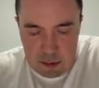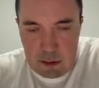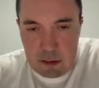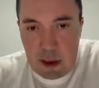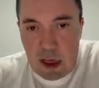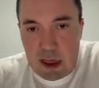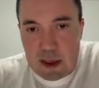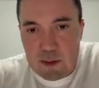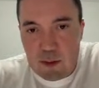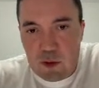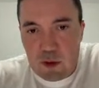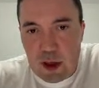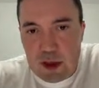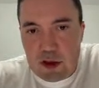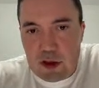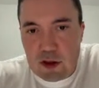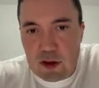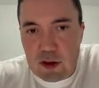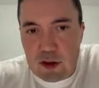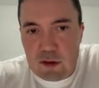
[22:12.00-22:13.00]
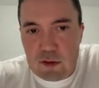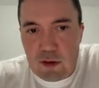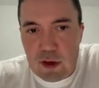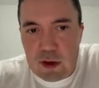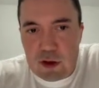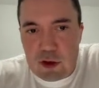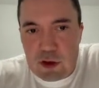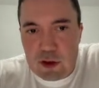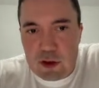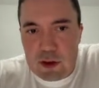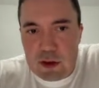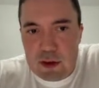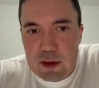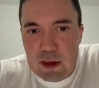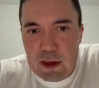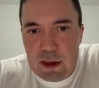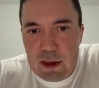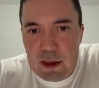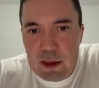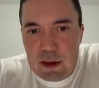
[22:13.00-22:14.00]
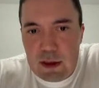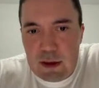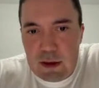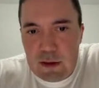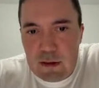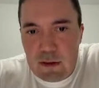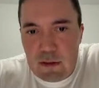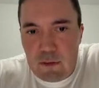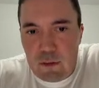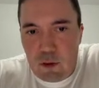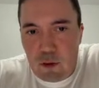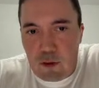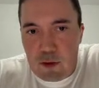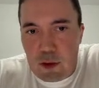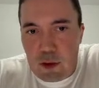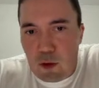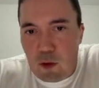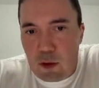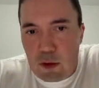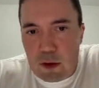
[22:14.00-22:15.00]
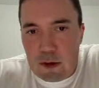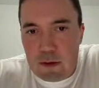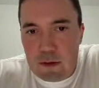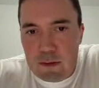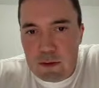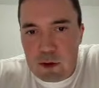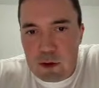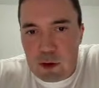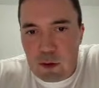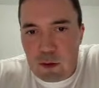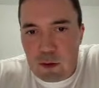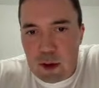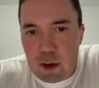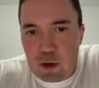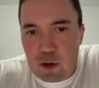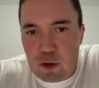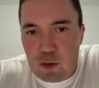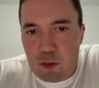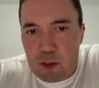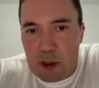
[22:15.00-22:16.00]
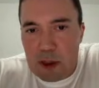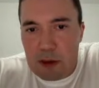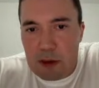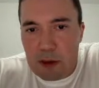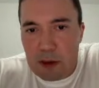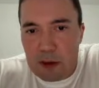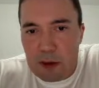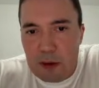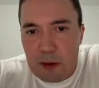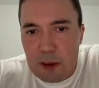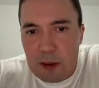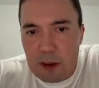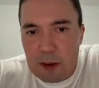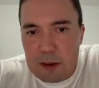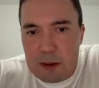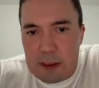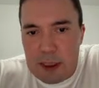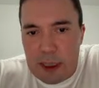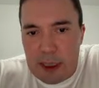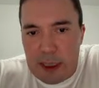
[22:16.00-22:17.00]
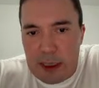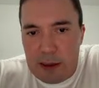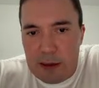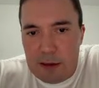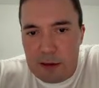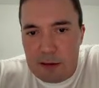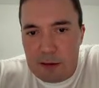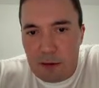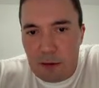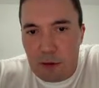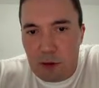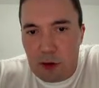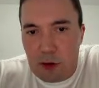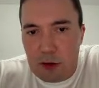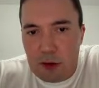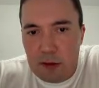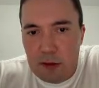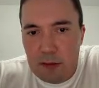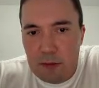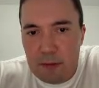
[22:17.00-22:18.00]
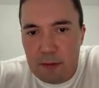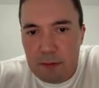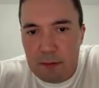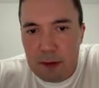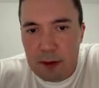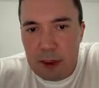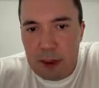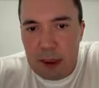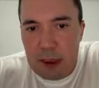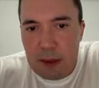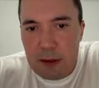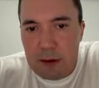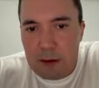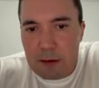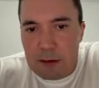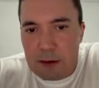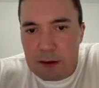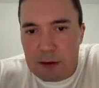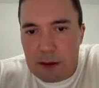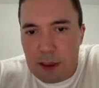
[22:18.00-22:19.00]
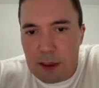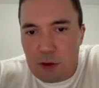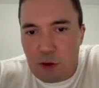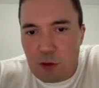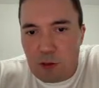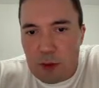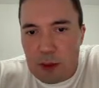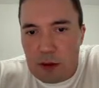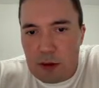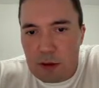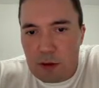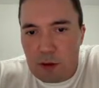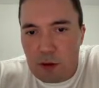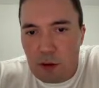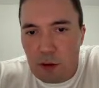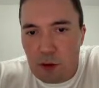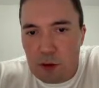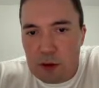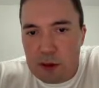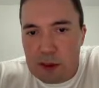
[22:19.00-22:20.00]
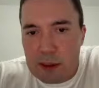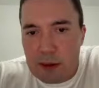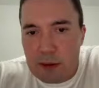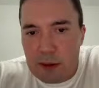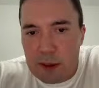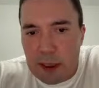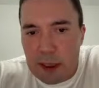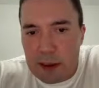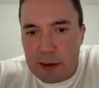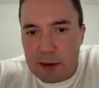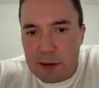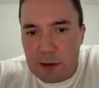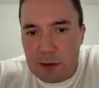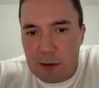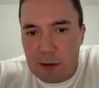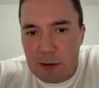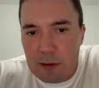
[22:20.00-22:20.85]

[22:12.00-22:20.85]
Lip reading: expiration instructions for the order. So it could be the day order, it could be the good till cancel,